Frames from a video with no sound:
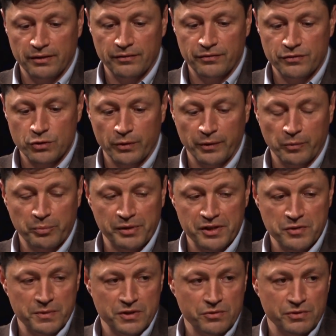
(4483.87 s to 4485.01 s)
of joint
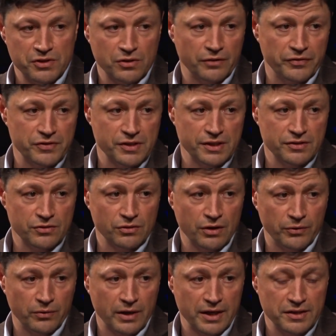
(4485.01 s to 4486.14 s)
replacements, resurfacings, or
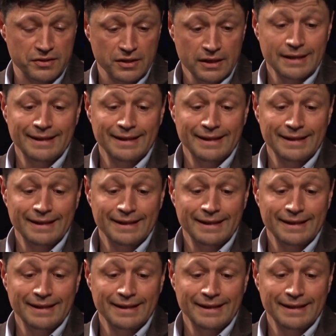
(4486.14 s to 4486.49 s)
otherwise,